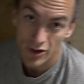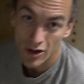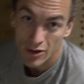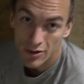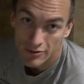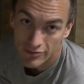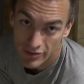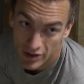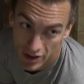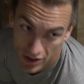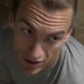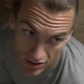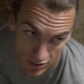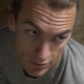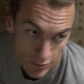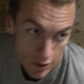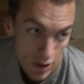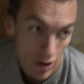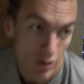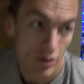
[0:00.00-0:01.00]
row, a
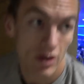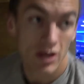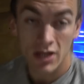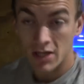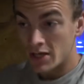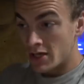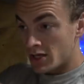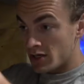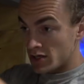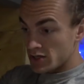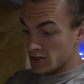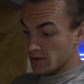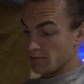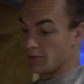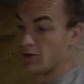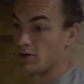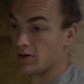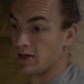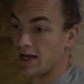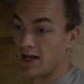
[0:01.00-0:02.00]
vertical row, some
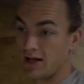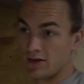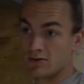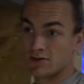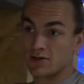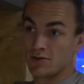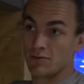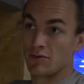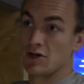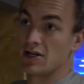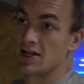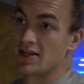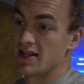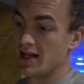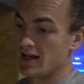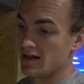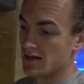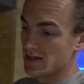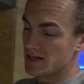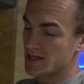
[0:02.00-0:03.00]
pull downs, some rear
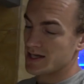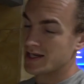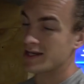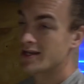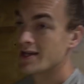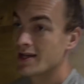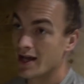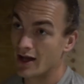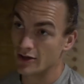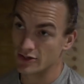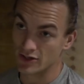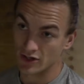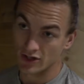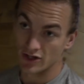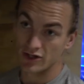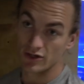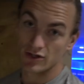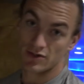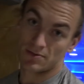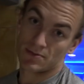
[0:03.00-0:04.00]
delts. I was
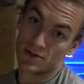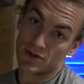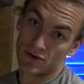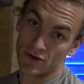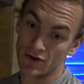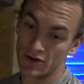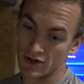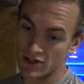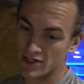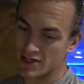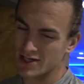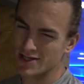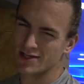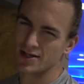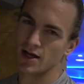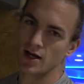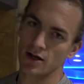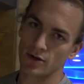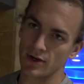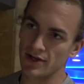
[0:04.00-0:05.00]
going to do some shrugs because
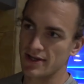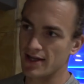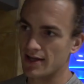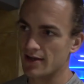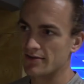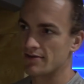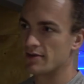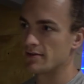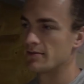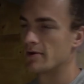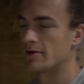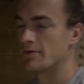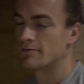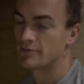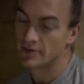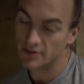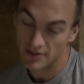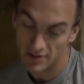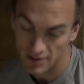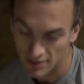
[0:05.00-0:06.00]
I can't quite deadlift at the
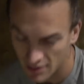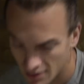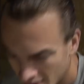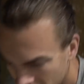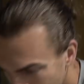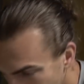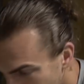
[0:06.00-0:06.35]
moment, but I didn't